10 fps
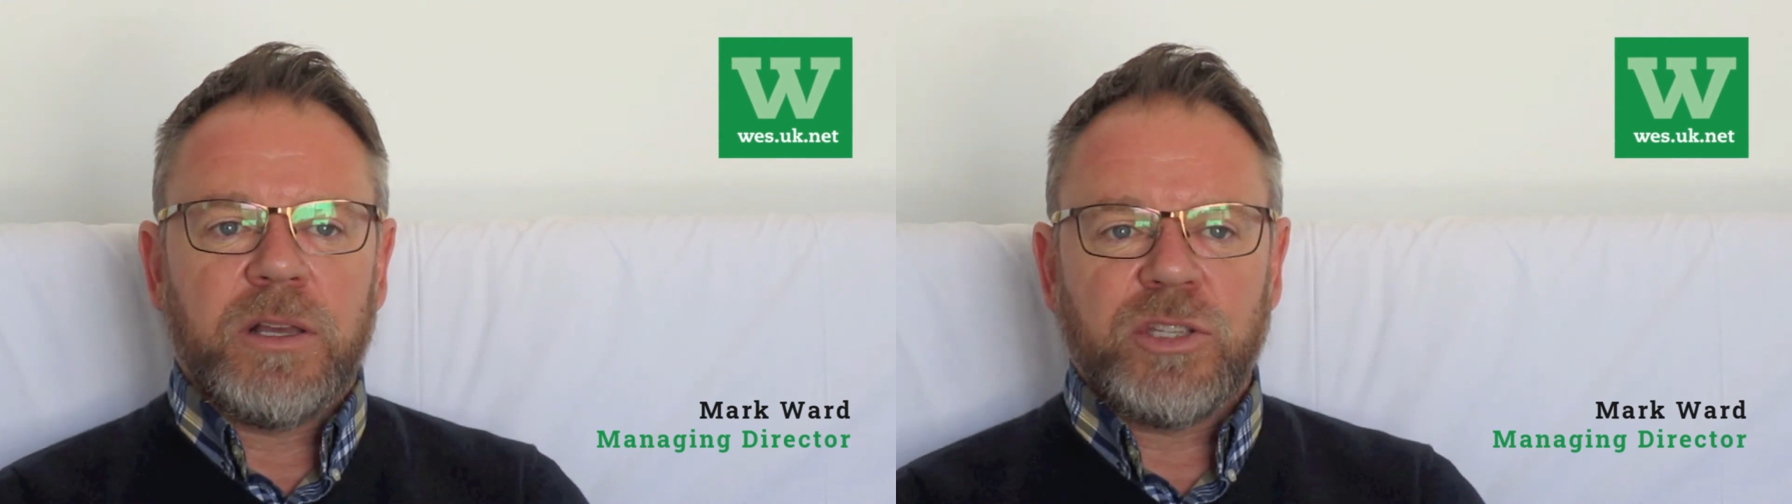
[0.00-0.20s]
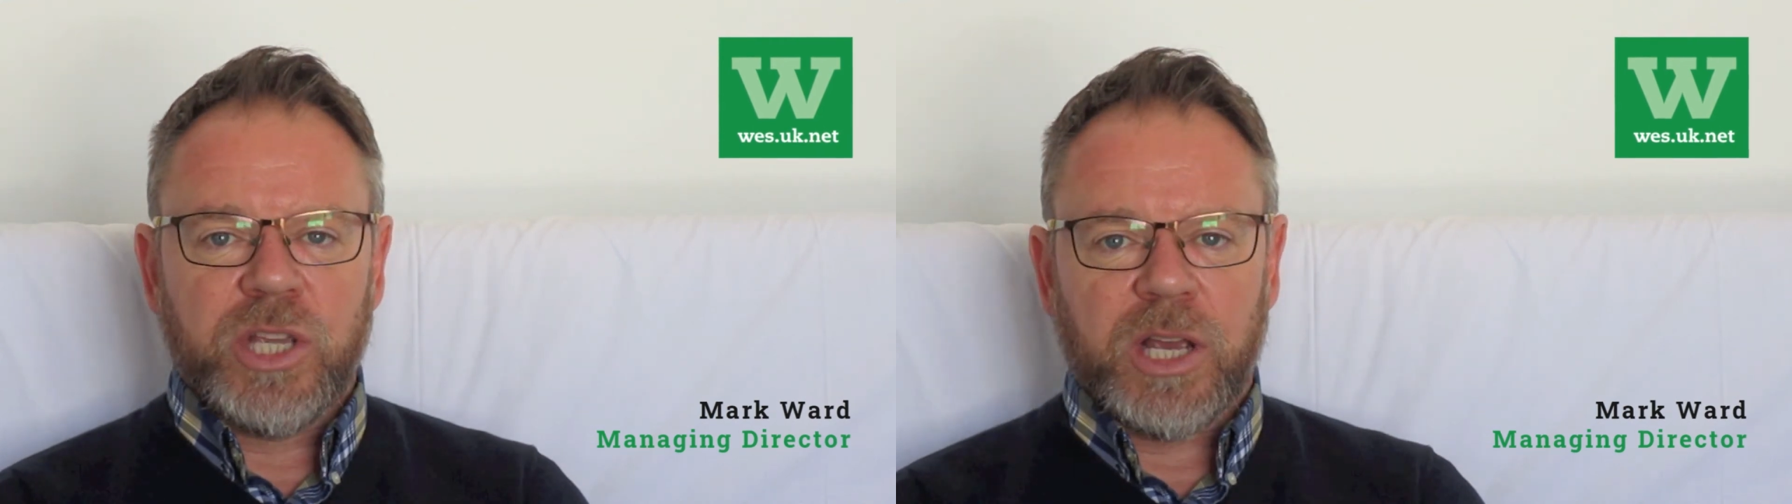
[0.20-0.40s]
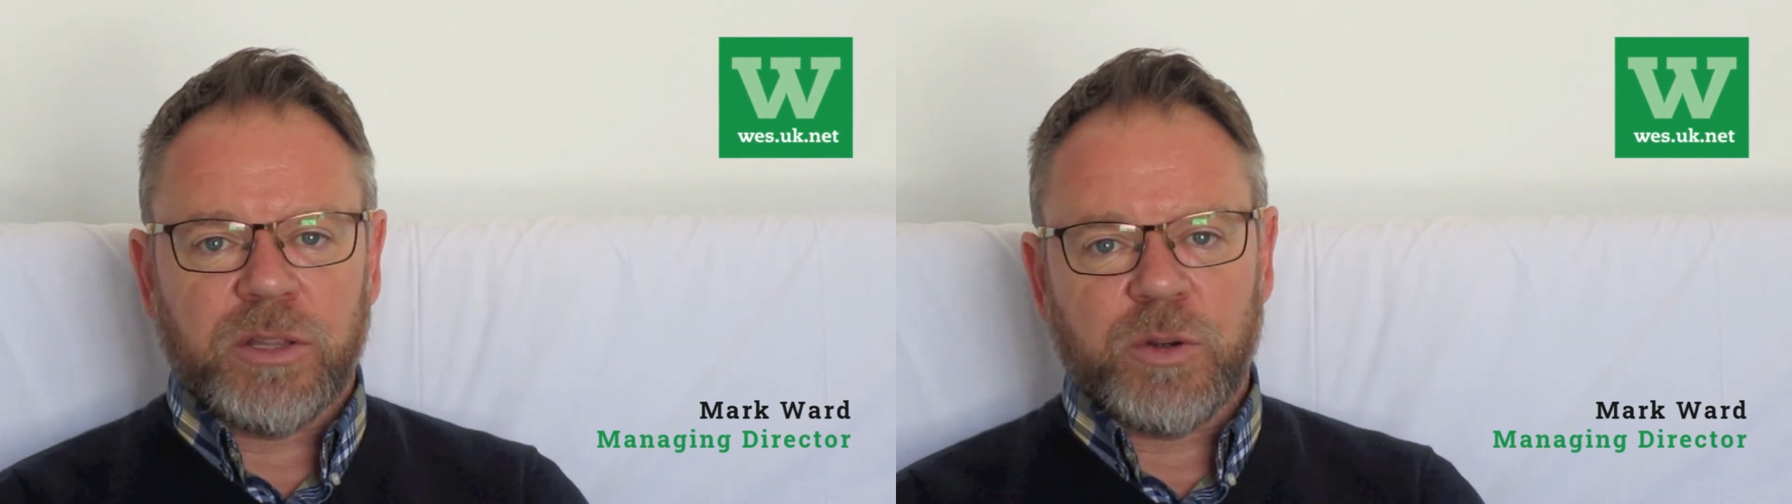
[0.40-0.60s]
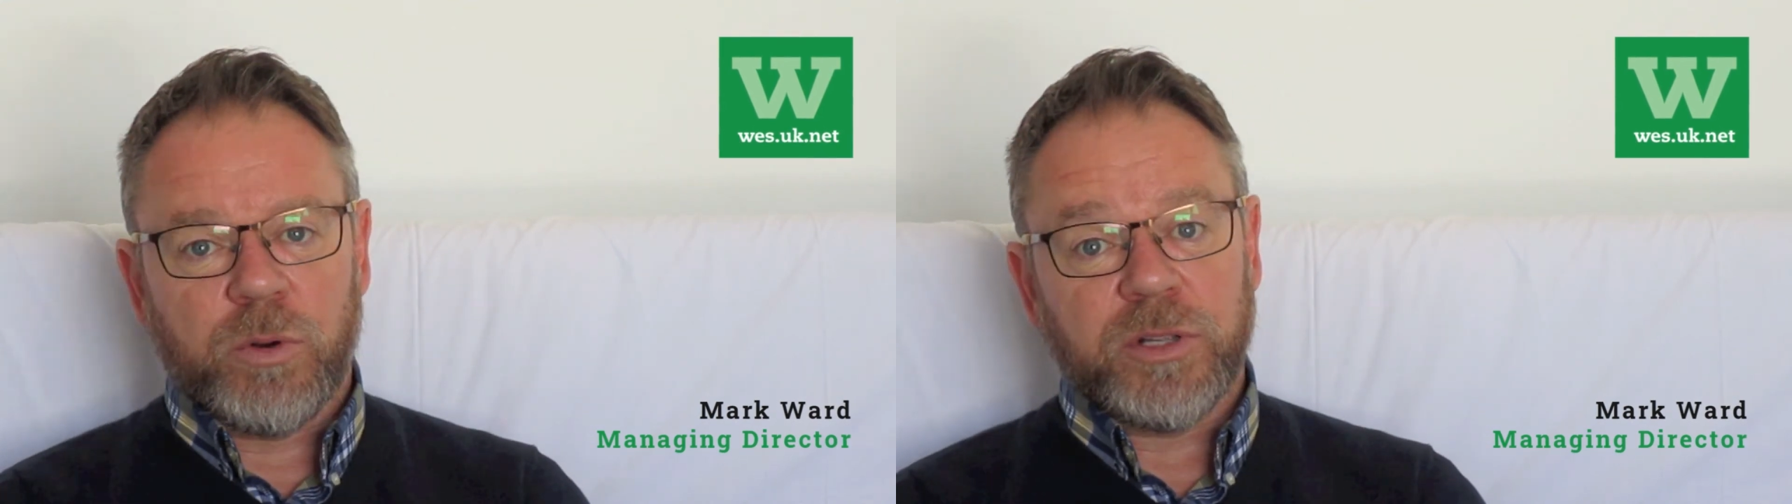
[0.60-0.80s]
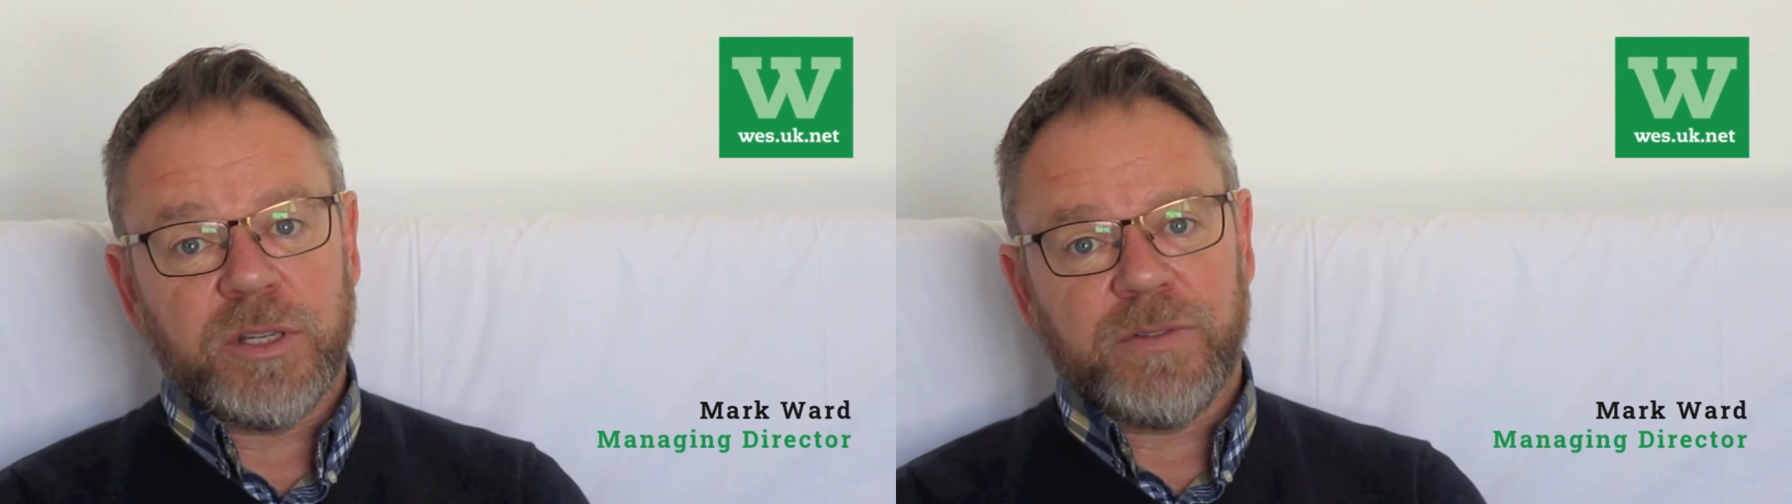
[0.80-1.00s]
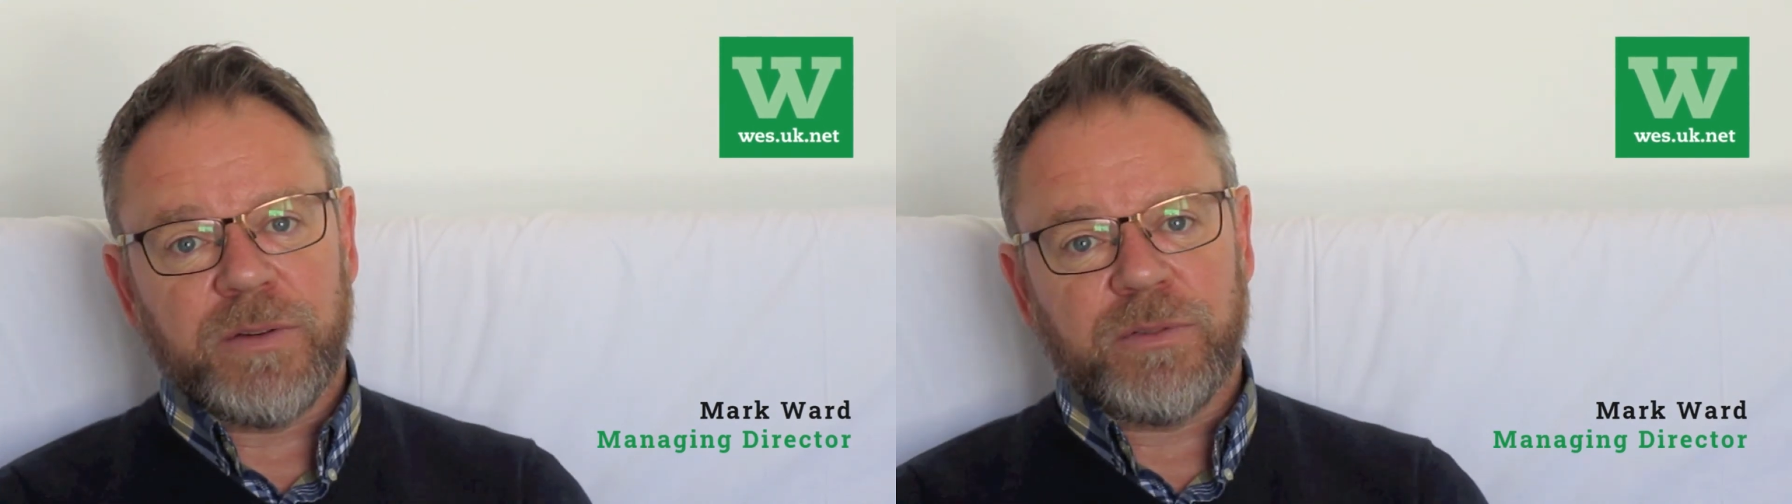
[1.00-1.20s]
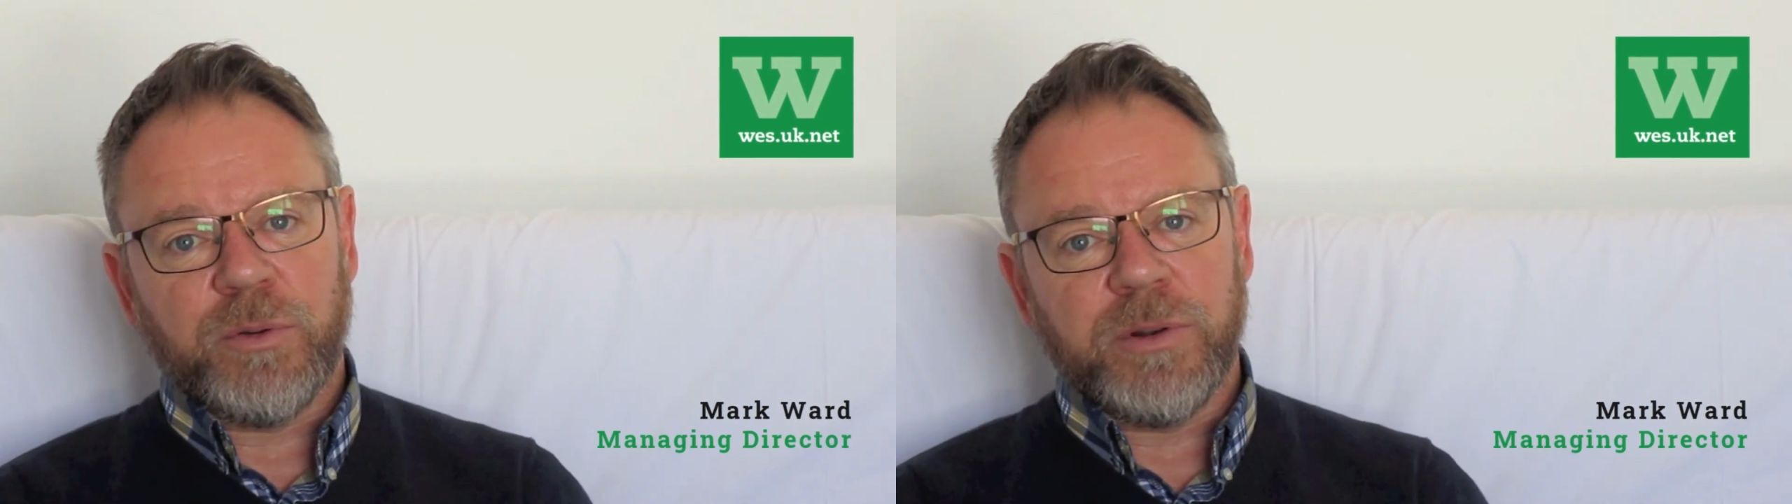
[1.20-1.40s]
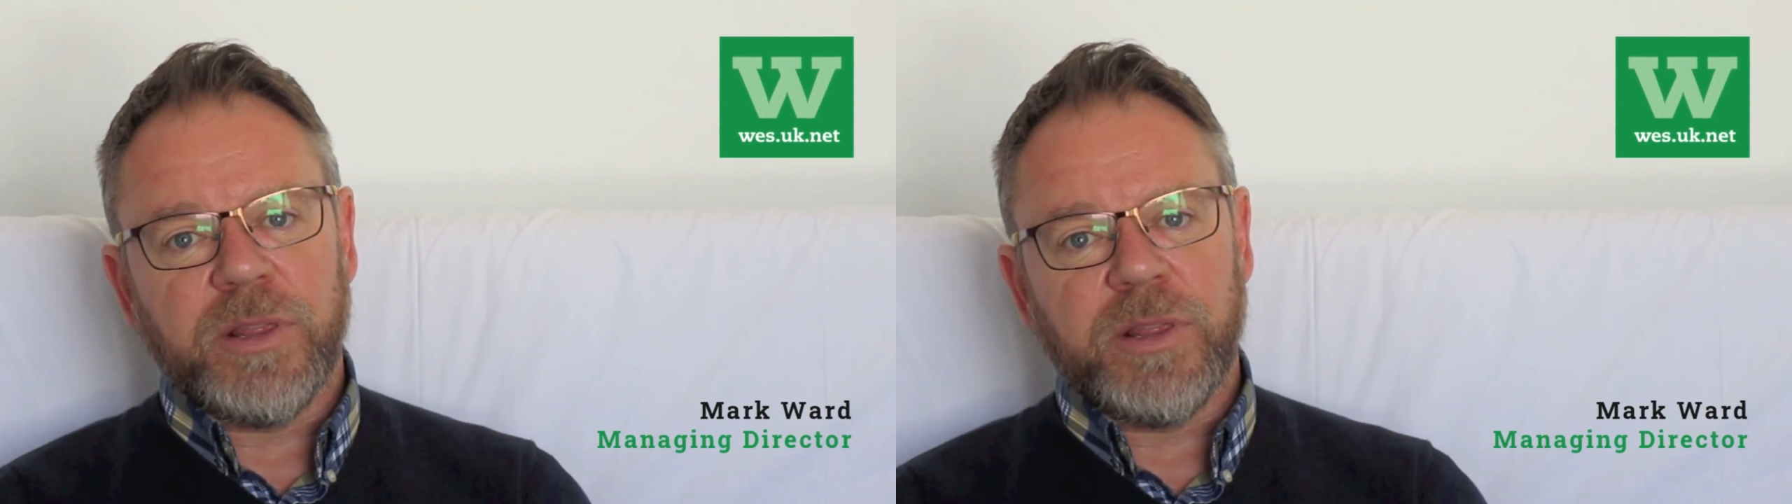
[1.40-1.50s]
check the quality of effluent,